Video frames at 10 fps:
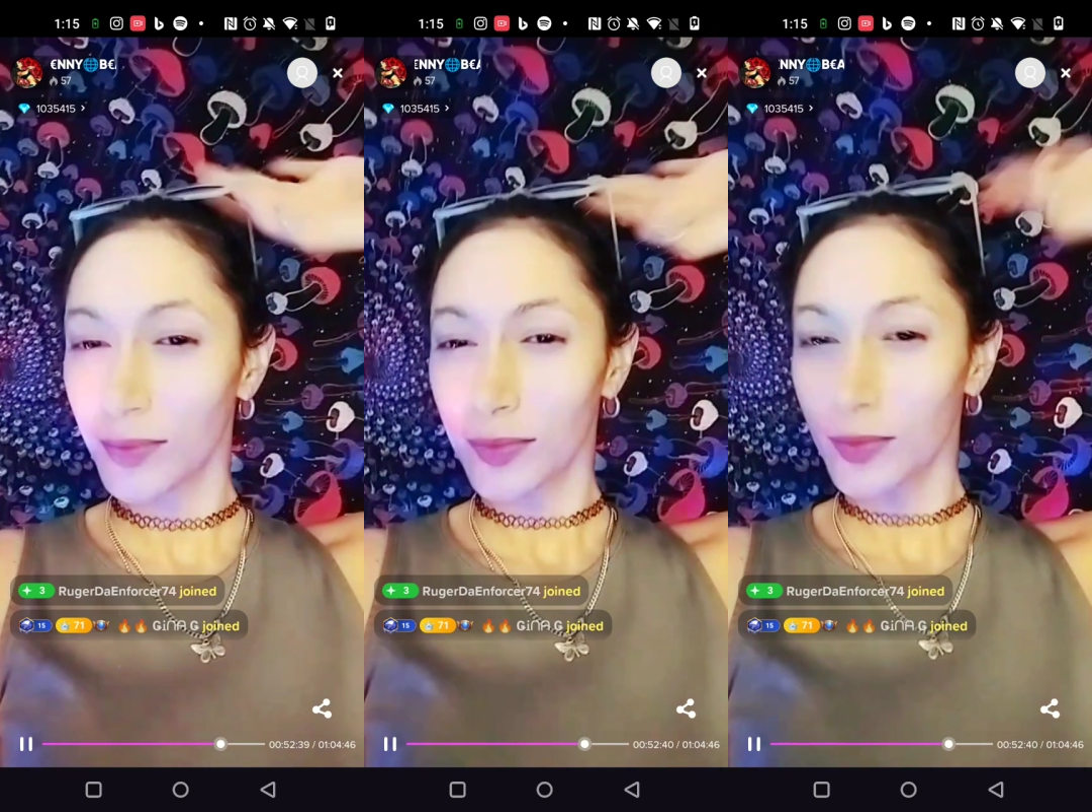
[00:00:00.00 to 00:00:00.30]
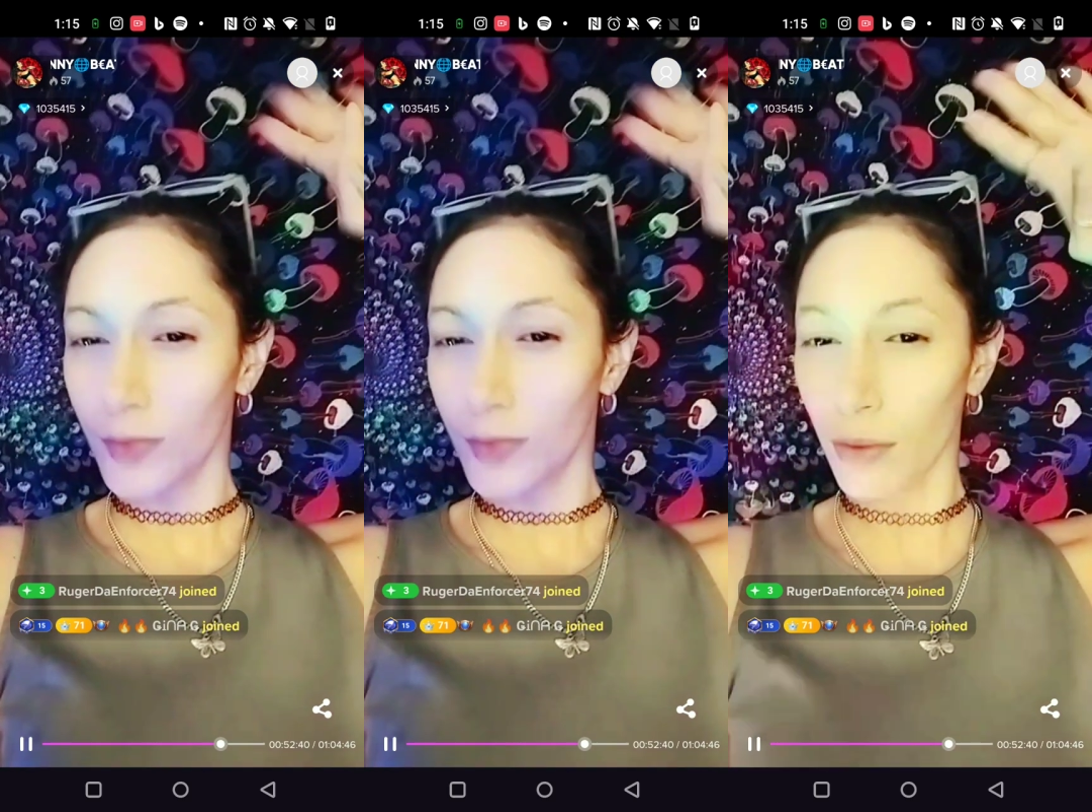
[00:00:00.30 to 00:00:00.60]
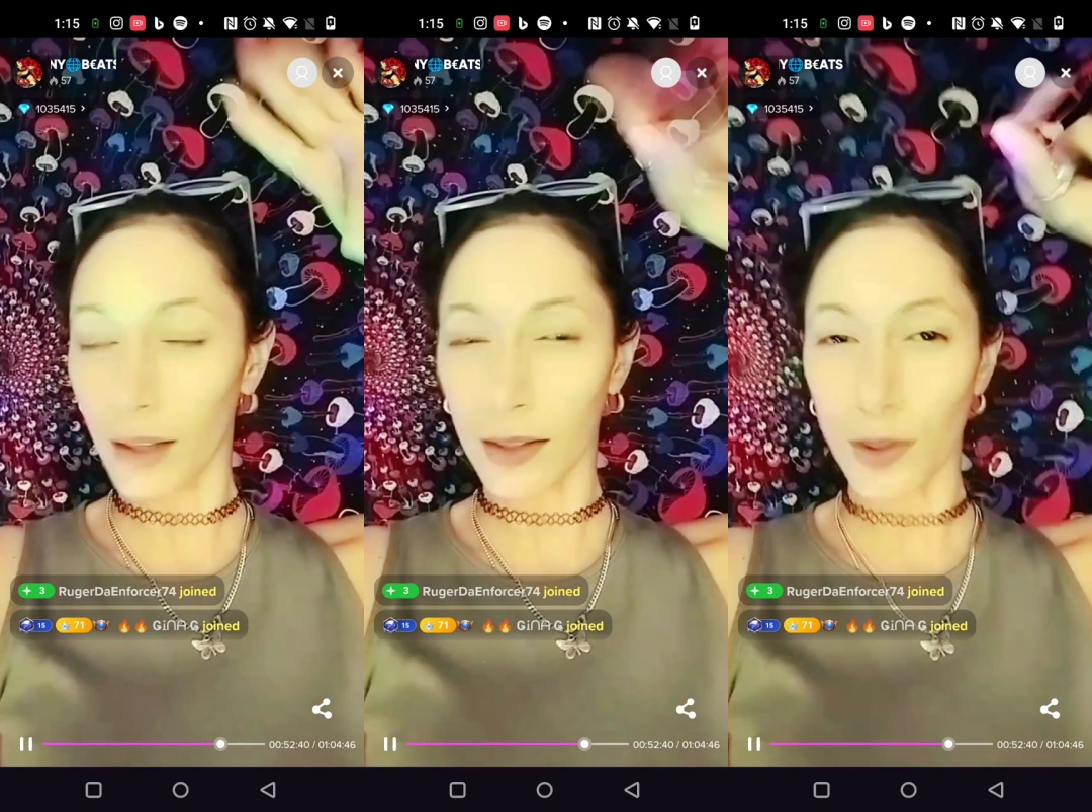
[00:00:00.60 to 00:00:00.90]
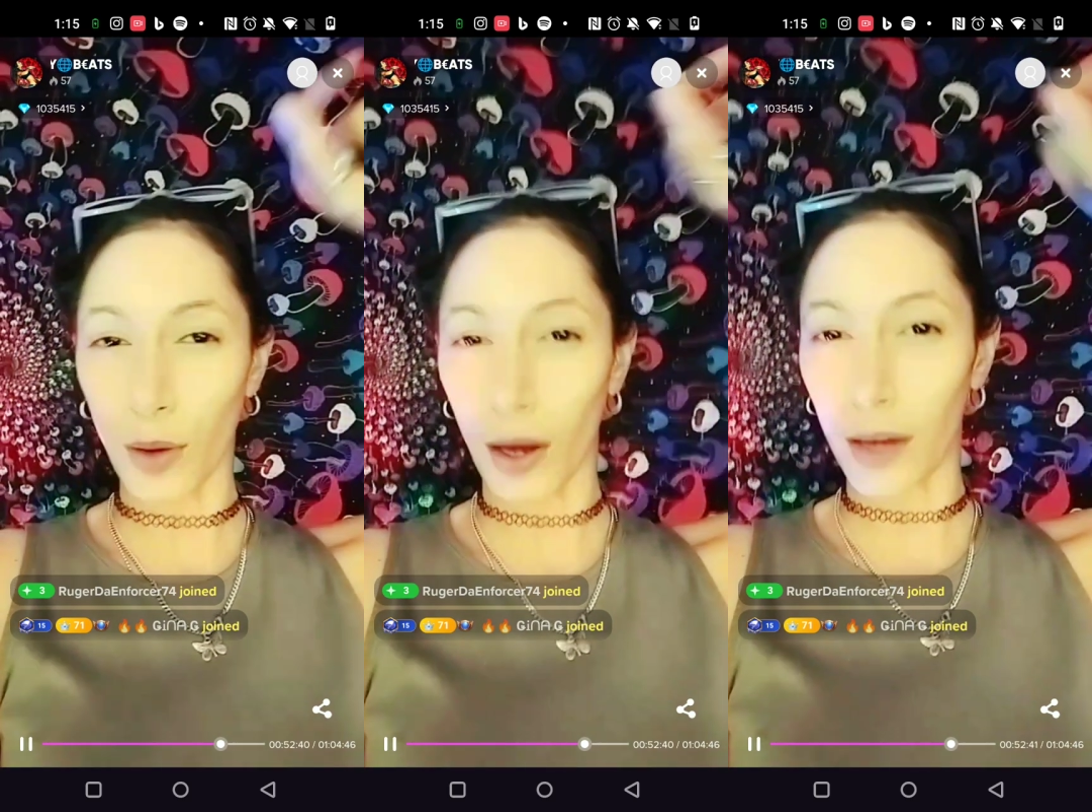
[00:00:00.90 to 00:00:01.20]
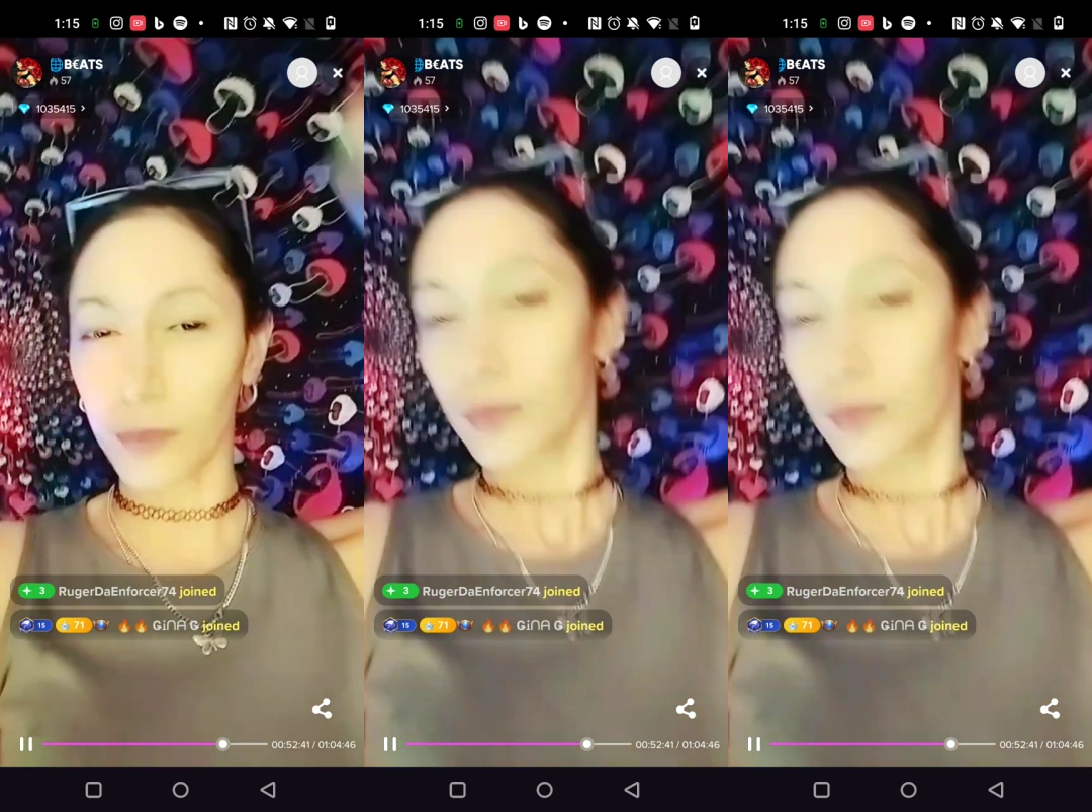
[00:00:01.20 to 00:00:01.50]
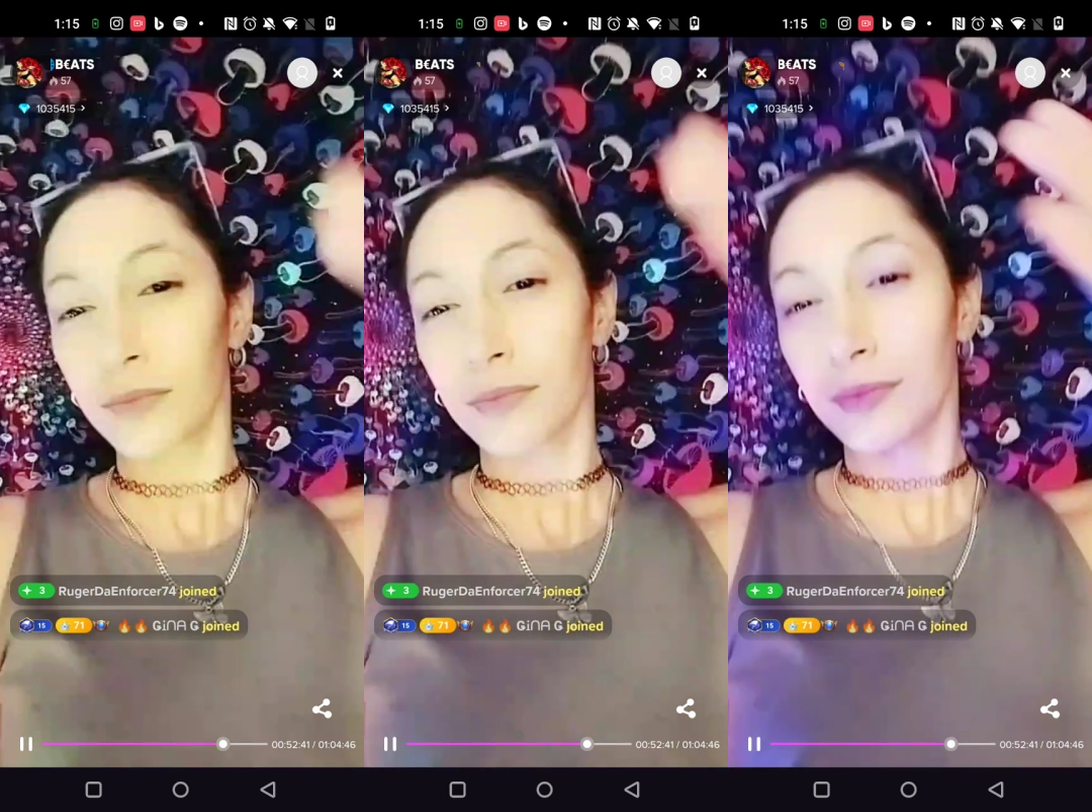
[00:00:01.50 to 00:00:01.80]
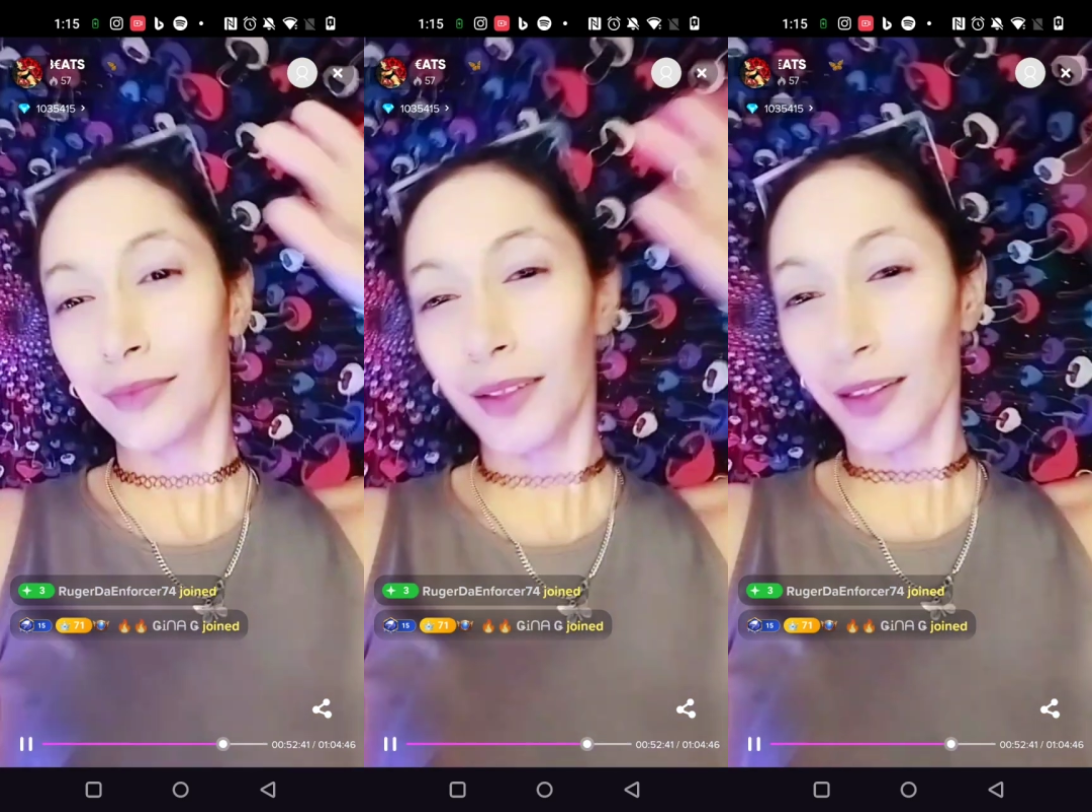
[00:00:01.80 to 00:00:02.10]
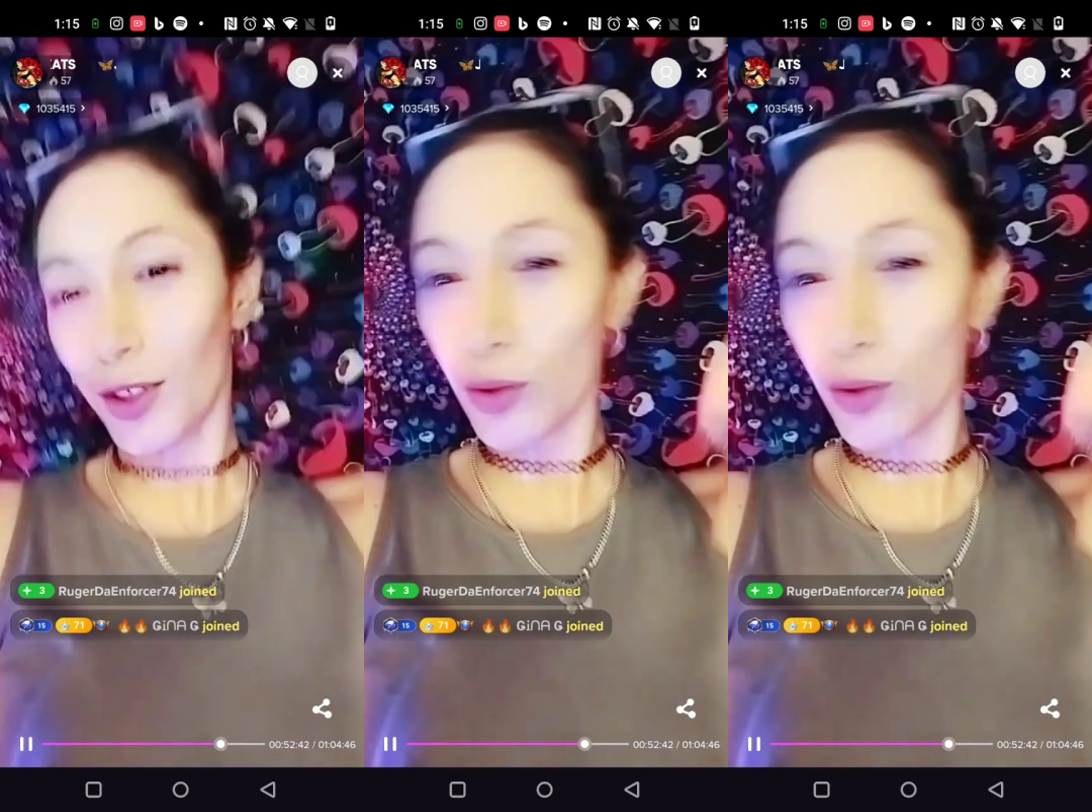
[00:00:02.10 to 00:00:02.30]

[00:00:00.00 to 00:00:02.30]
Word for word: Don't think too hard. Use